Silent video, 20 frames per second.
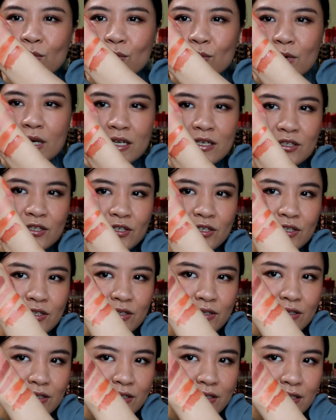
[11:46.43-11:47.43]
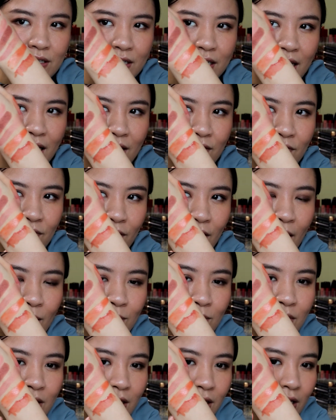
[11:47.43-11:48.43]
which yeah,
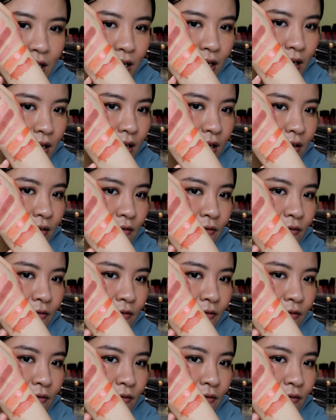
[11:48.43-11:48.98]
from the